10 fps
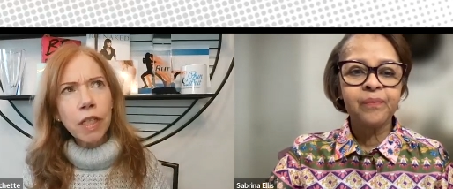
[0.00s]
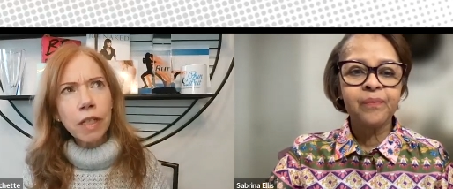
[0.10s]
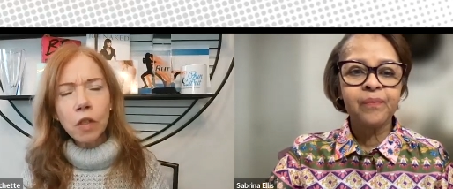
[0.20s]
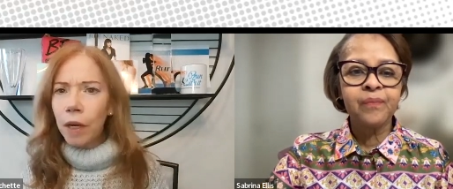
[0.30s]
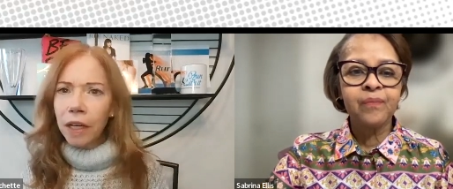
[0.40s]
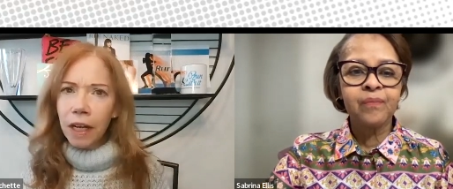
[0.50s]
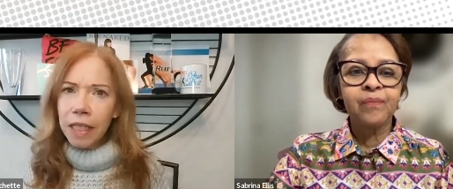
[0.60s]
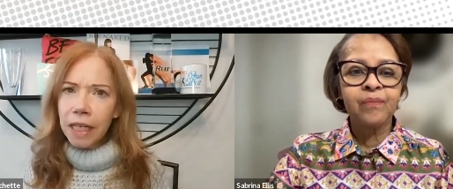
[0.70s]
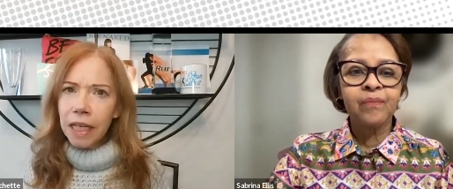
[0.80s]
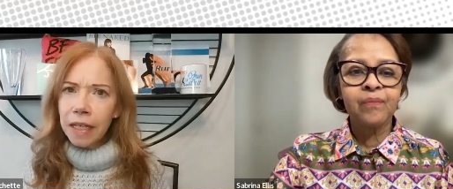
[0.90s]
Speaker 1: in
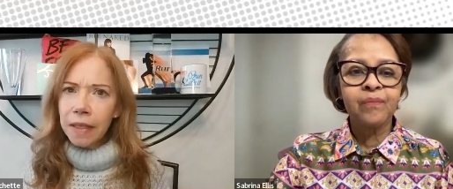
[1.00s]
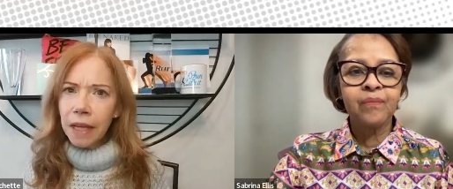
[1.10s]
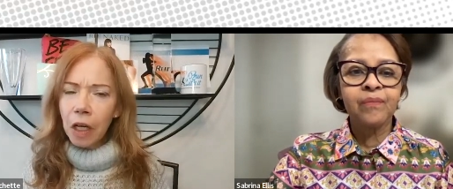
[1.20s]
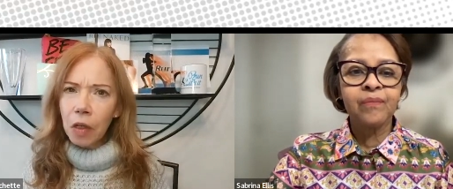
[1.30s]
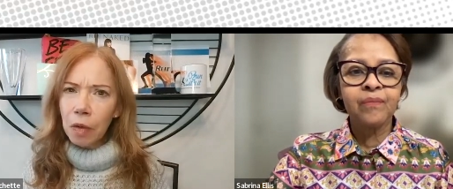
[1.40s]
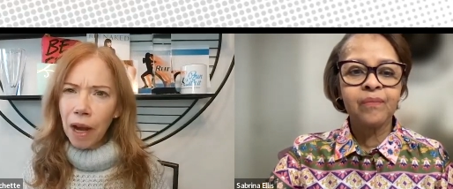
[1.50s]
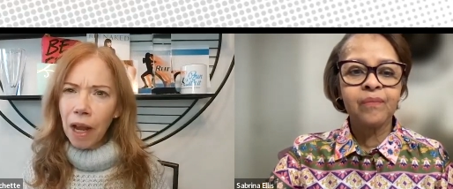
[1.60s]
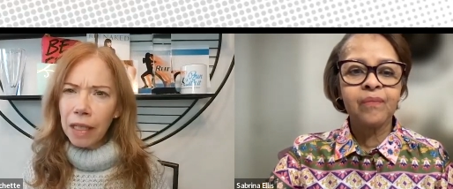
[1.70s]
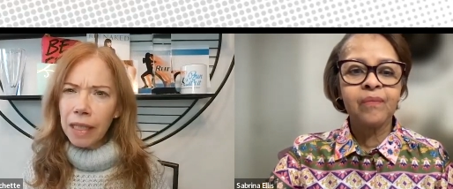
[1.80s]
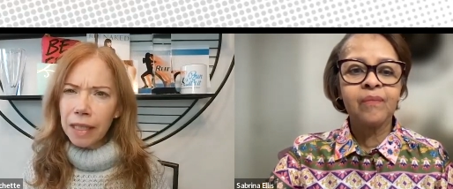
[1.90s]
2019. Is that
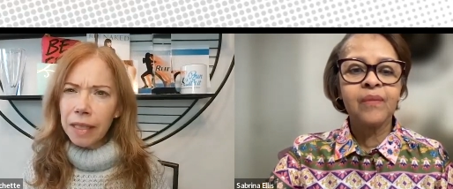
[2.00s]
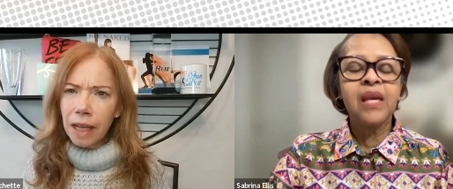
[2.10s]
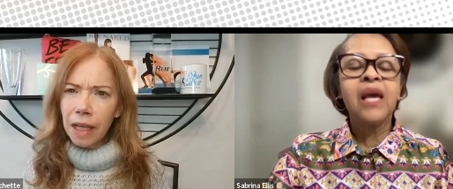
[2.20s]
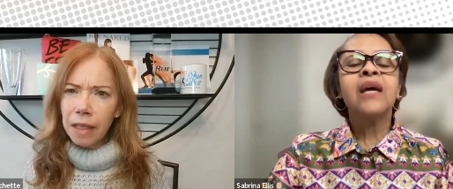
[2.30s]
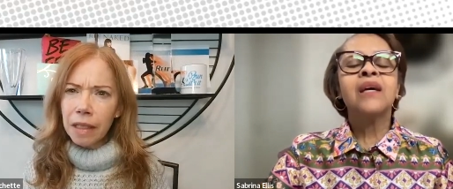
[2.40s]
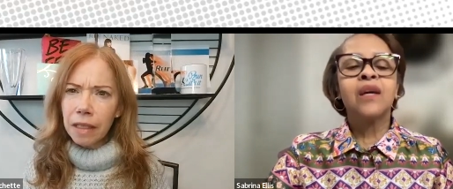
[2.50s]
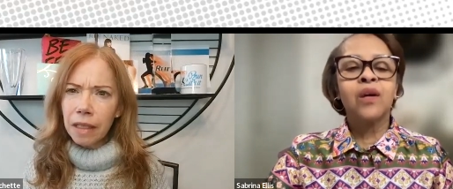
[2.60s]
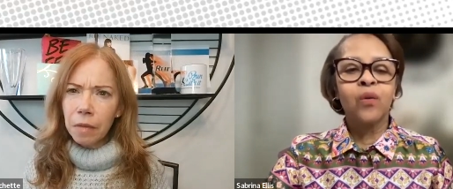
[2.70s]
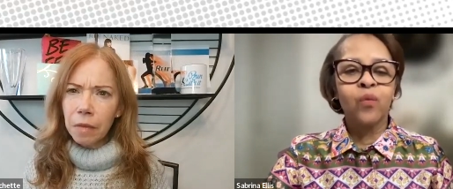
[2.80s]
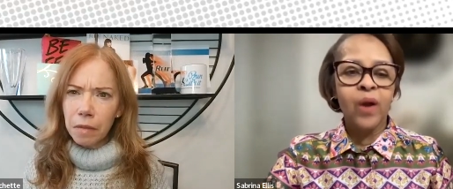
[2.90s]
correct? Is that
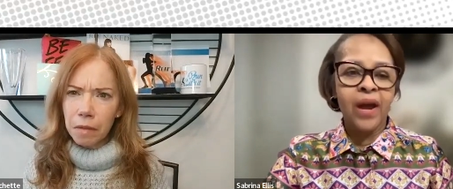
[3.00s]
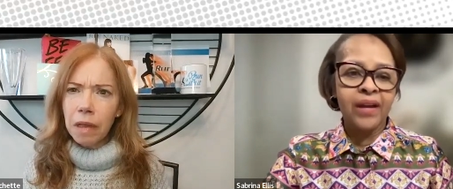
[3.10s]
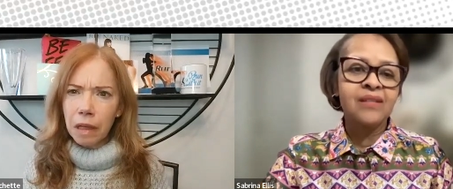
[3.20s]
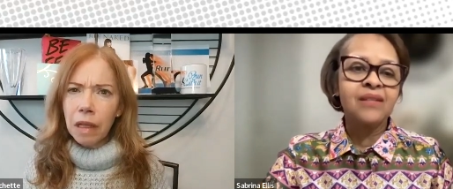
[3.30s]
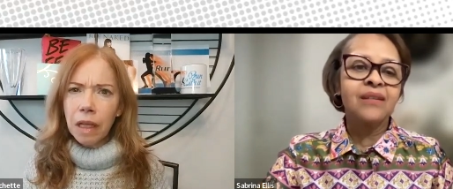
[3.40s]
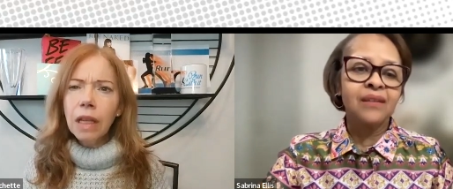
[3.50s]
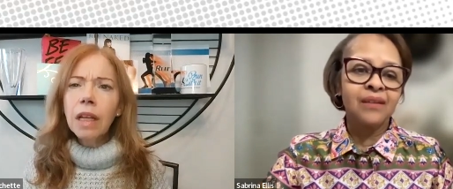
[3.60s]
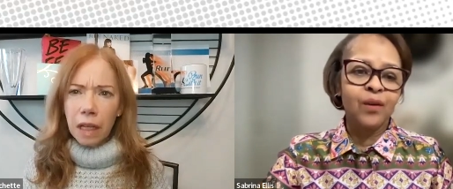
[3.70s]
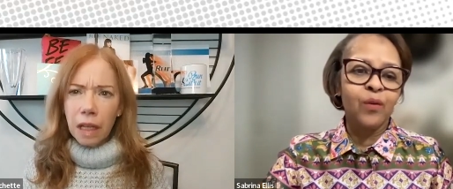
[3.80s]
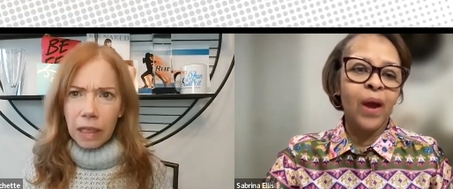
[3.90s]
correct?
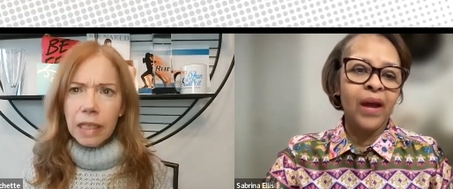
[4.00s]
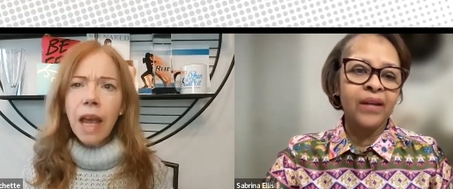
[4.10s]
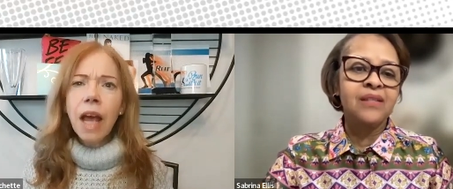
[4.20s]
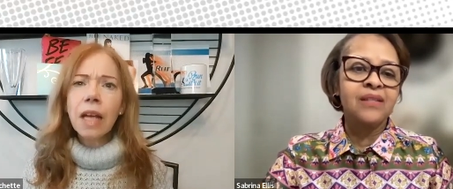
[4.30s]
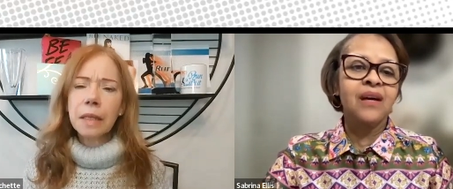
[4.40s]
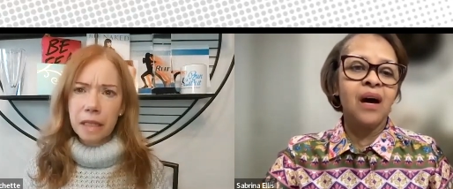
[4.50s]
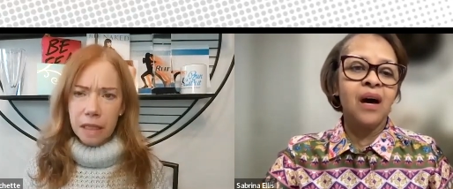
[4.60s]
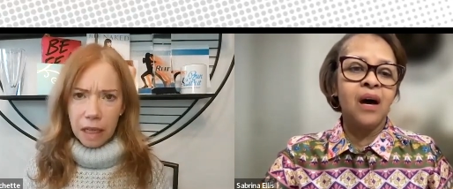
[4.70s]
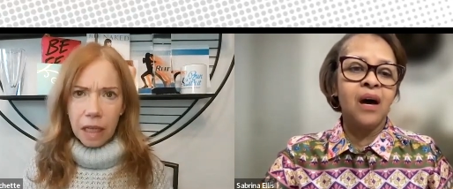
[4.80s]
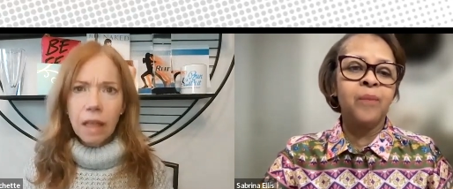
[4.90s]
Speaker 2: Correct. Yeah.
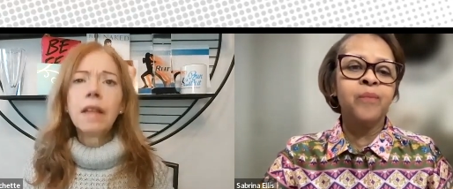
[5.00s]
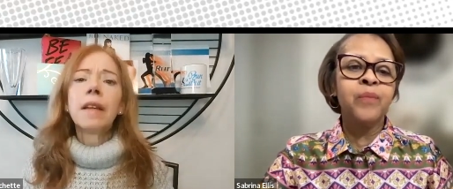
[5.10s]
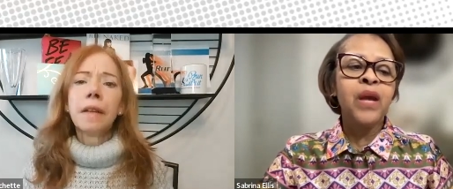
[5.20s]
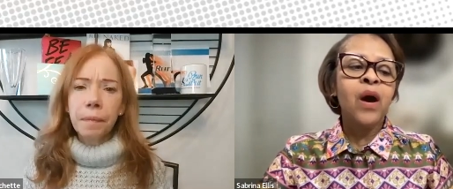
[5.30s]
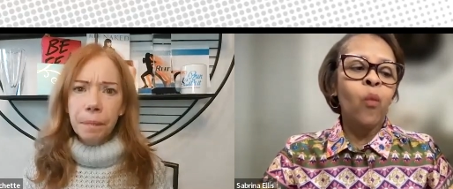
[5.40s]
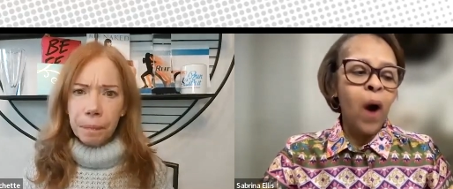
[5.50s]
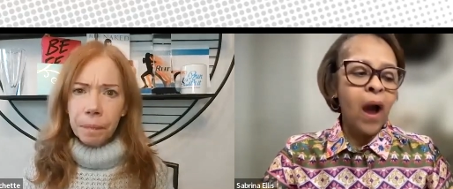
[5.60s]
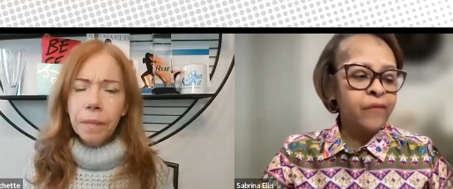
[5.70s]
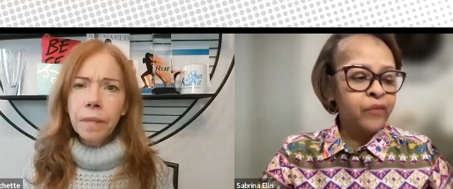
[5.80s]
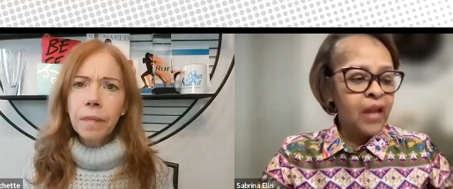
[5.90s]
Um,
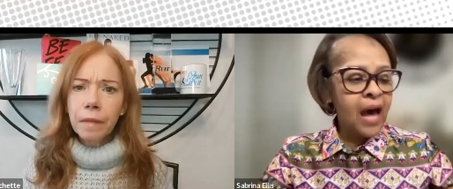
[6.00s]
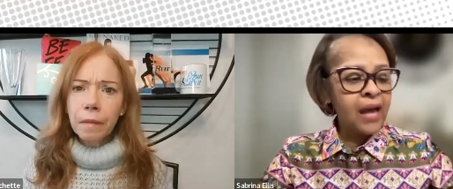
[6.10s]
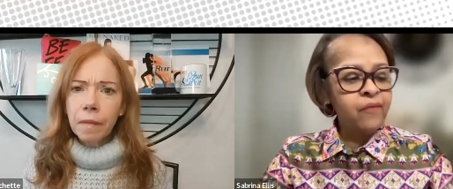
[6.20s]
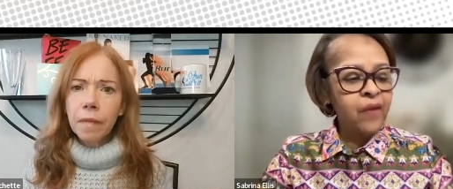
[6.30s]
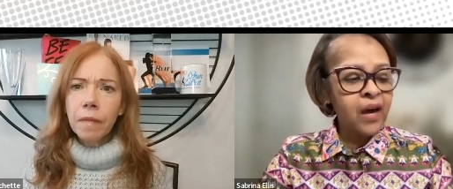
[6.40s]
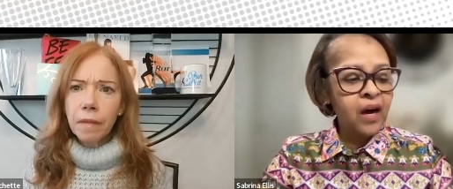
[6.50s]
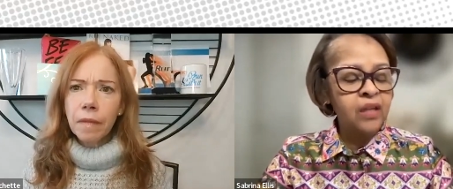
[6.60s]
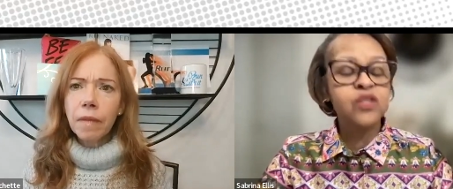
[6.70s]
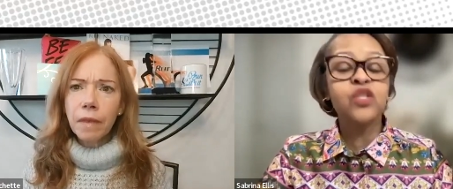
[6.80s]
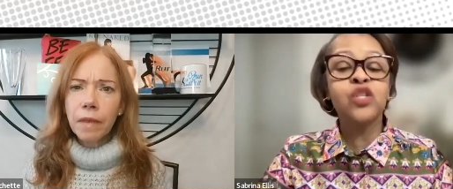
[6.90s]
wife Life,
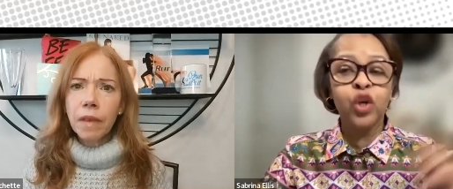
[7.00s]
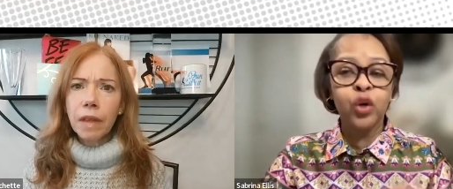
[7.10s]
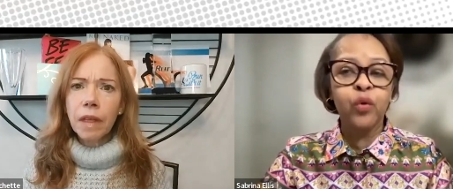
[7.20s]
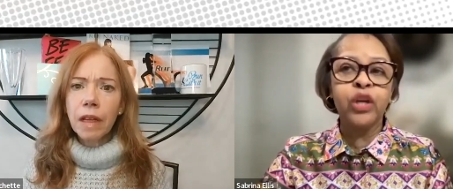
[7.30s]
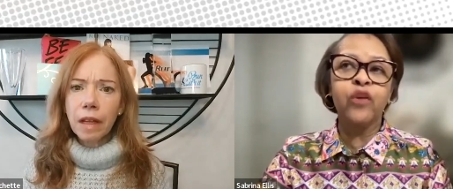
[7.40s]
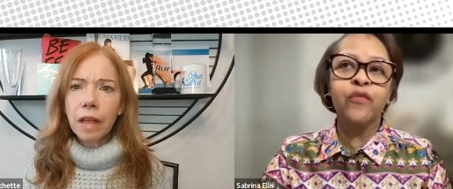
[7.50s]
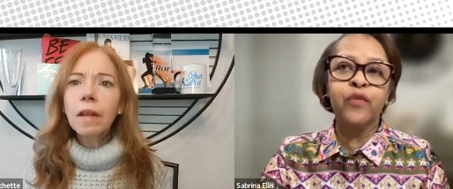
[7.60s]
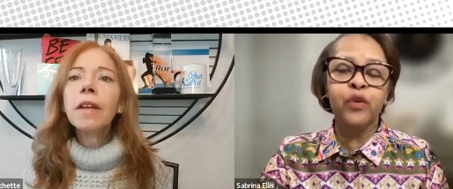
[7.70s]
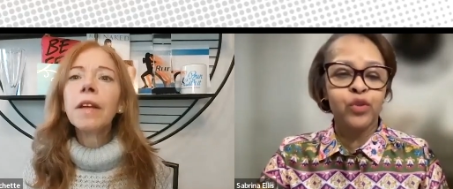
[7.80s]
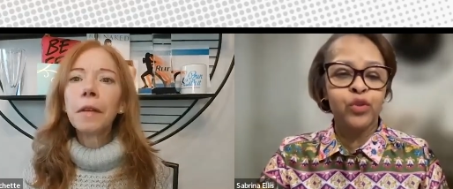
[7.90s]
uh, securing your
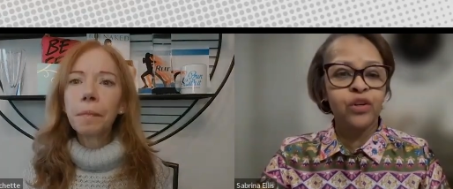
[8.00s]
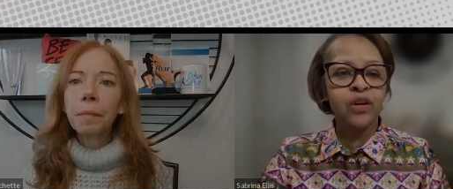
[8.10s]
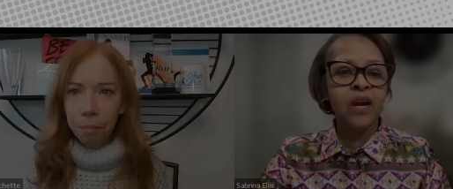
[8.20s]
future,